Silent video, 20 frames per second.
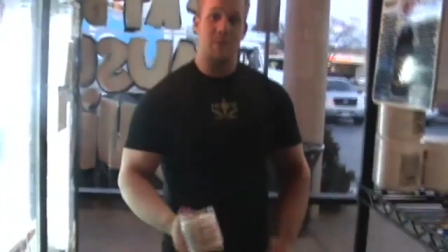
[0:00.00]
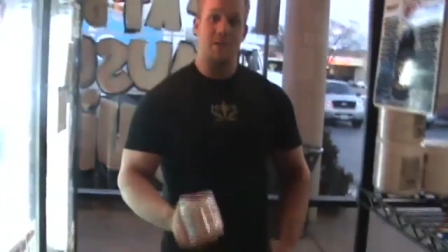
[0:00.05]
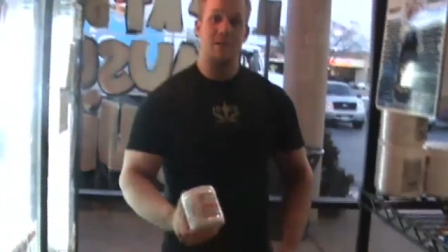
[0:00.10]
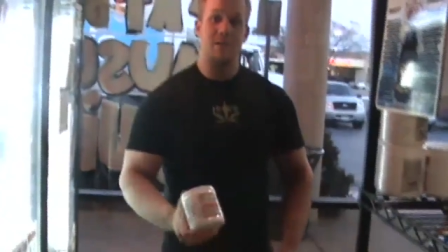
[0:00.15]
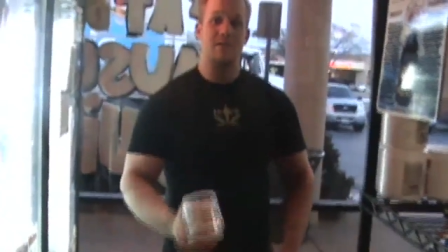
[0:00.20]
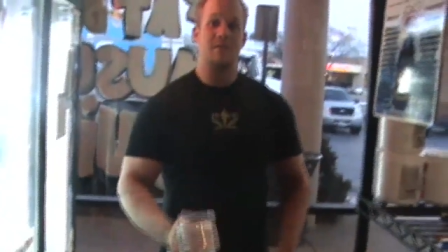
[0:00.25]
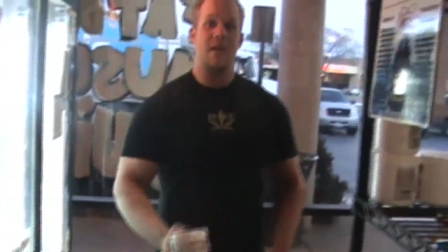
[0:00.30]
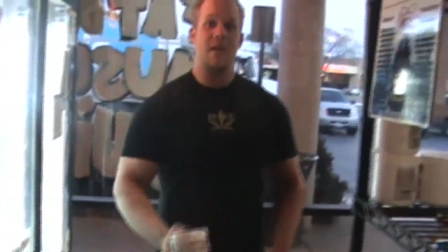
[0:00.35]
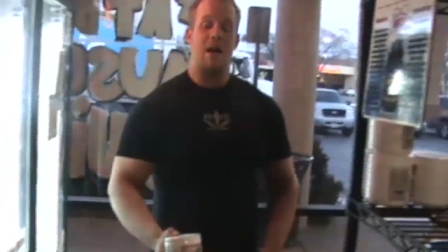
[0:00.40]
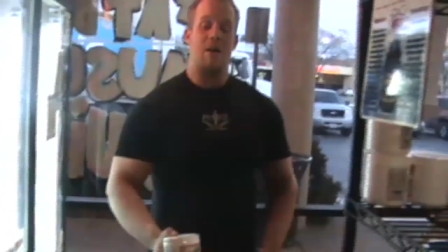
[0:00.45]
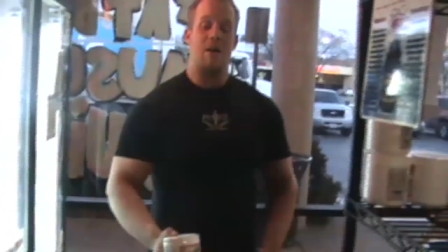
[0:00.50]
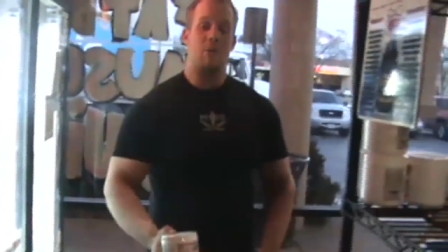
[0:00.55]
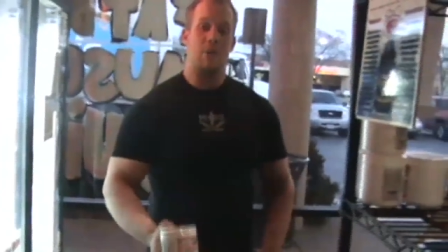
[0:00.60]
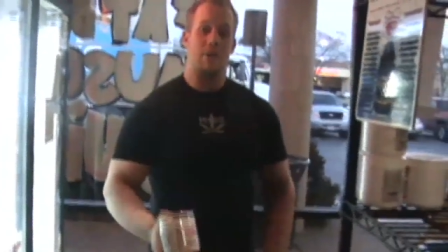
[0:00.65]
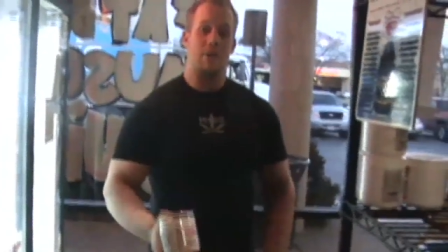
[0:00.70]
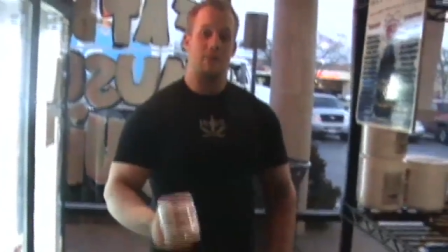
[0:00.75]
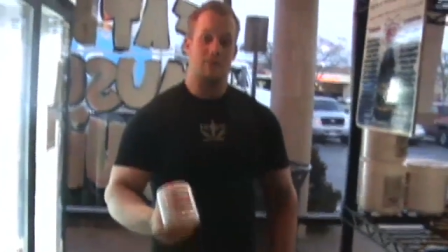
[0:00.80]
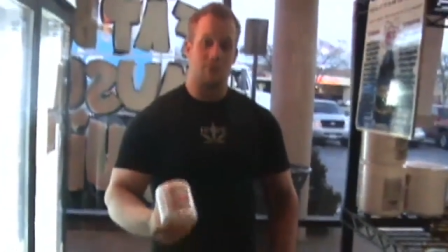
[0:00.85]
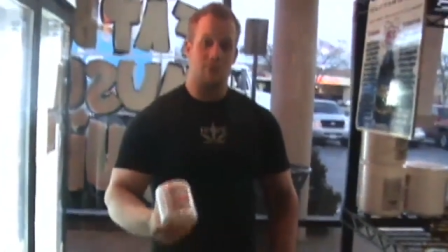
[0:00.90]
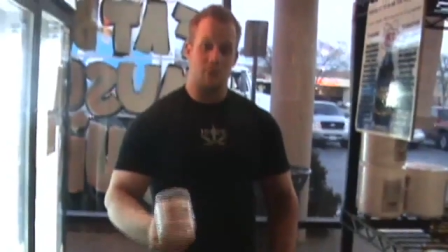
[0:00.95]
mention this ad, we'll
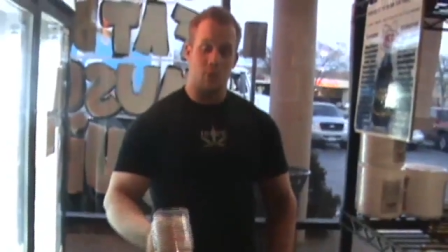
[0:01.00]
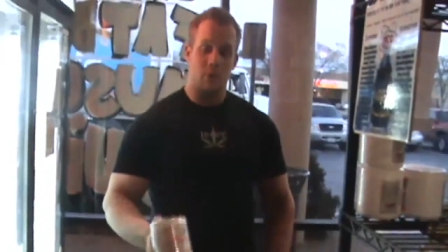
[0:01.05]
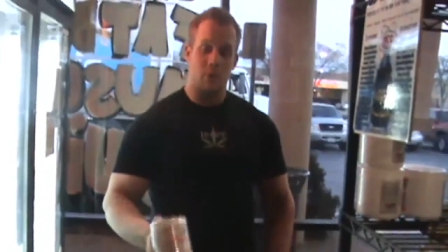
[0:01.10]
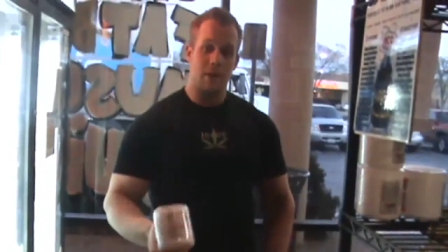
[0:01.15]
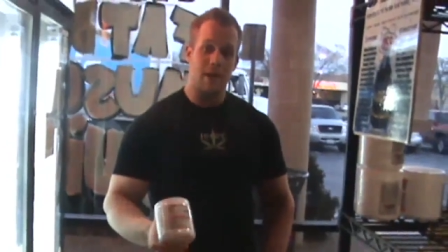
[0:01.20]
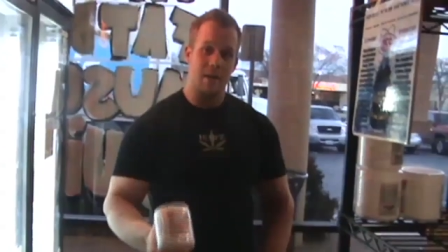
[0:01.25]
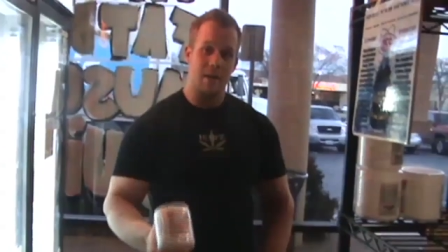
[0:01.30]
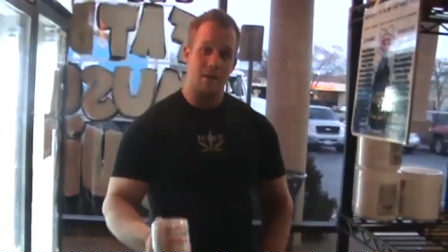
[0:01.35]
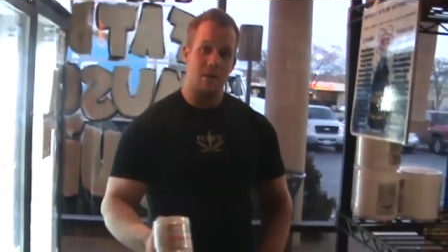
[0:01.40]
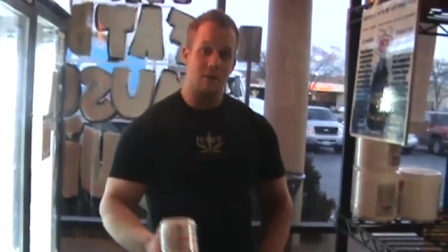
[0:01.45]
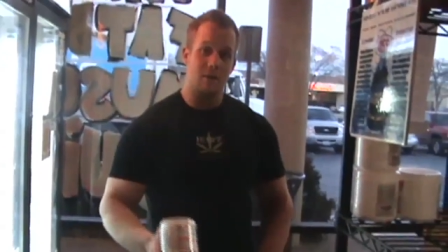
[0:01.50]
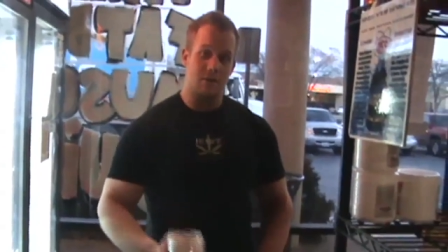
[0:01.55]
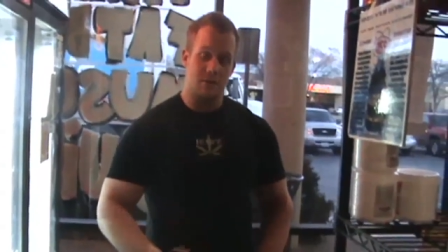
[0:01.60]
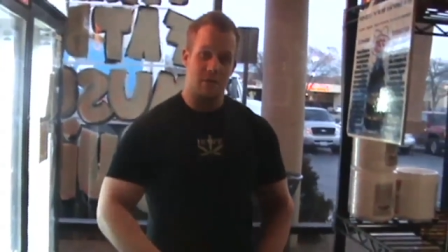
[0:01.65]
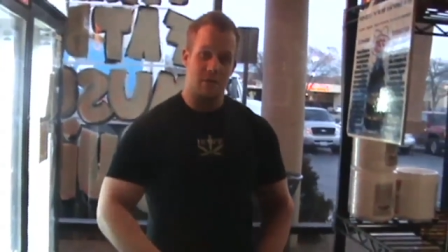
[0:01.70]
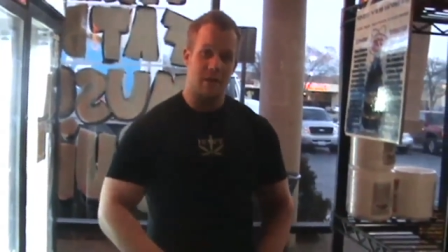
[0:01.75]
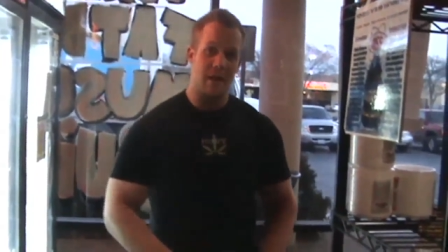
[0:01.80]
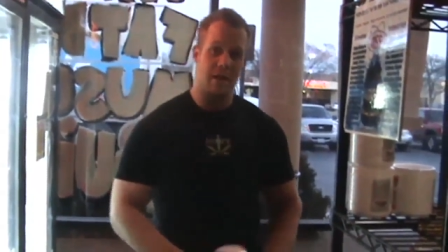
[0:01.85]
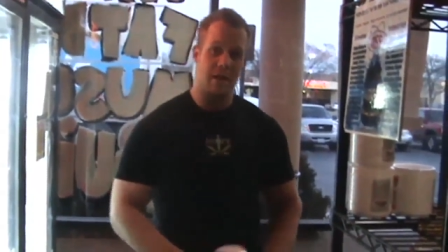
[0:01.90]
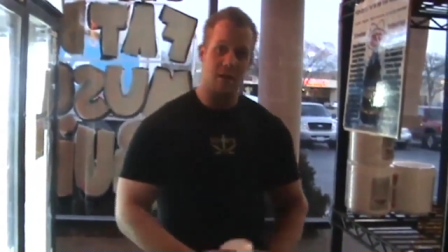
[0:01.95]
give you $28
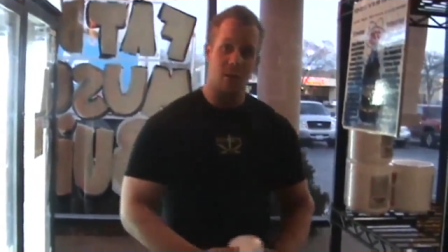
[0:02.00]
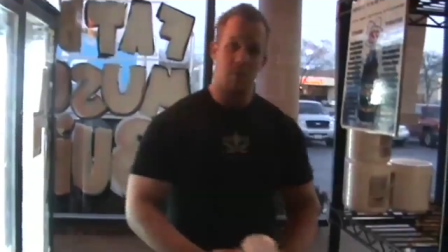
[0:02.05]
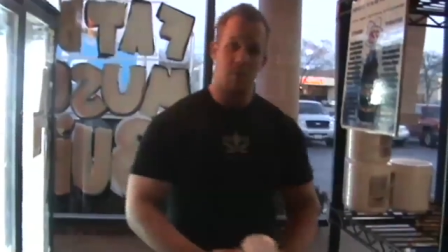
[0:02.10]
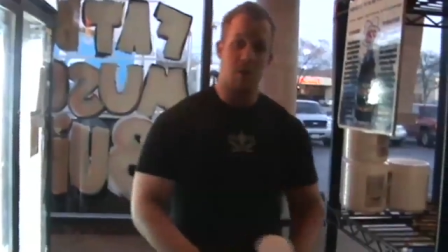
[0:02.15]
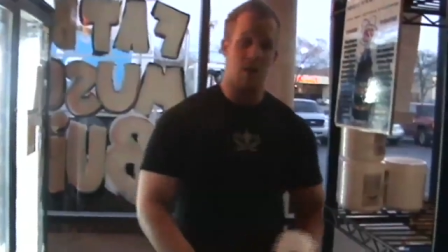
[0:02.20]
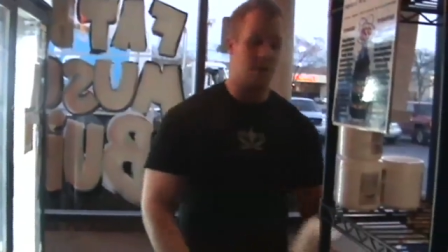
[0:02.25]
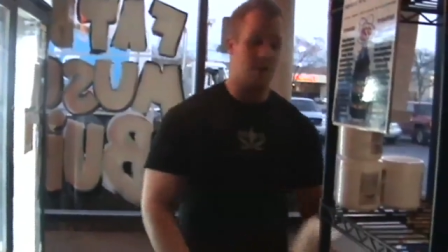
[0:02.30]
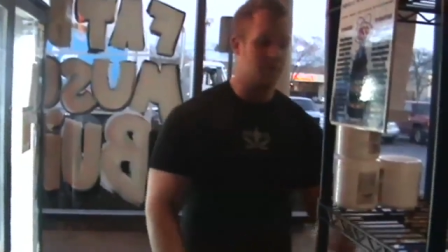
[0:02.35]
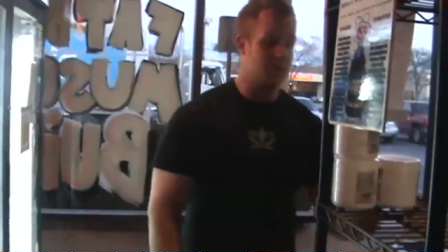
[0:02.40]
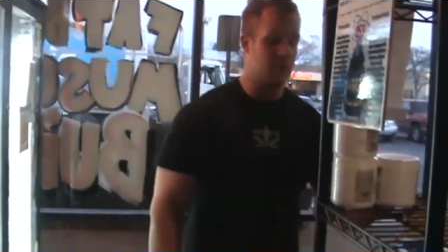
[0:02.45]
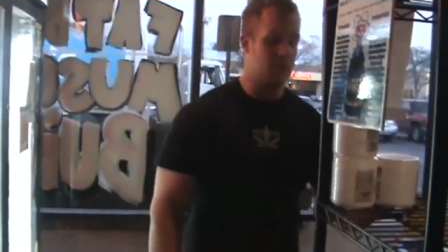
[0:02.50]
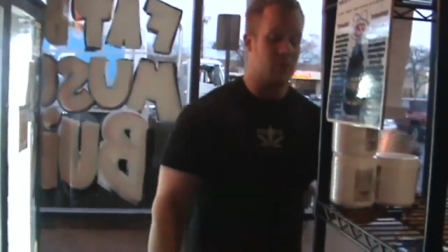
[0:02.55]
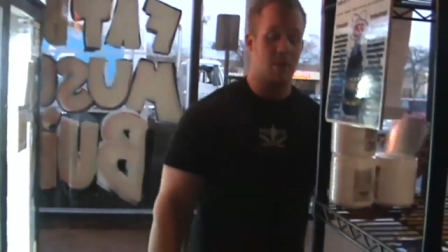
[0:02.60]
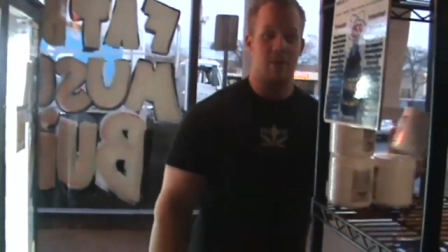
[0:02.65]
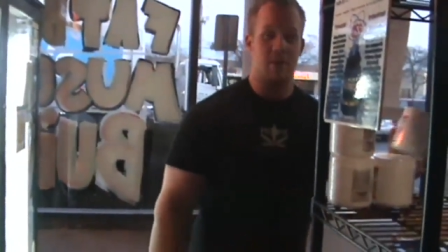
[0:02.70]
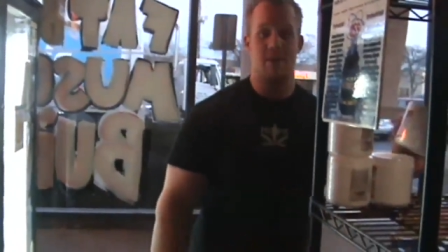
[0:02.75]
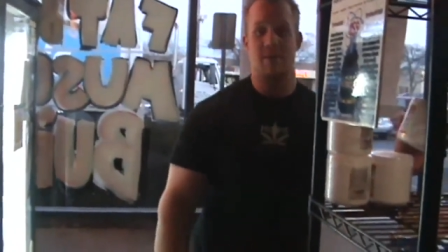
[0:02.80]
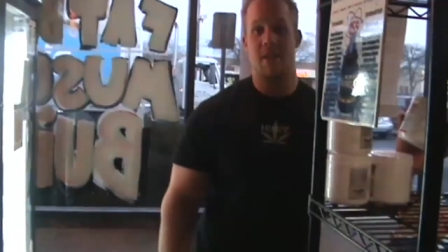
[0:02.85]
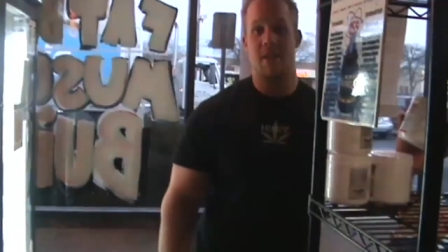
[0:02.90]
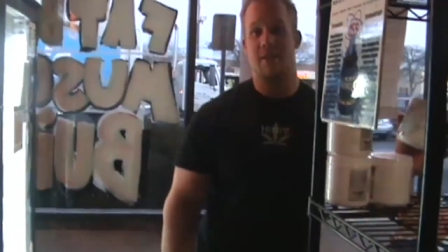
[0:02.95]
flat. No problems, no
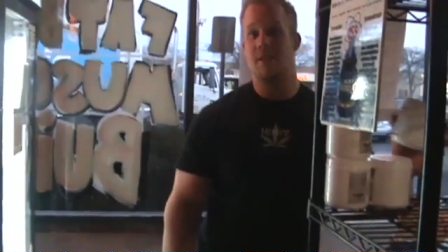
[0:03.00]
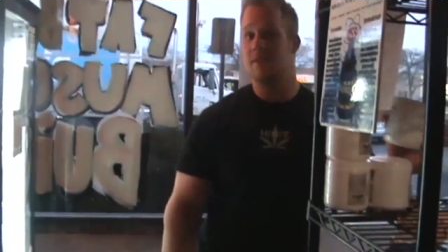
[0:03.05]
questions asked.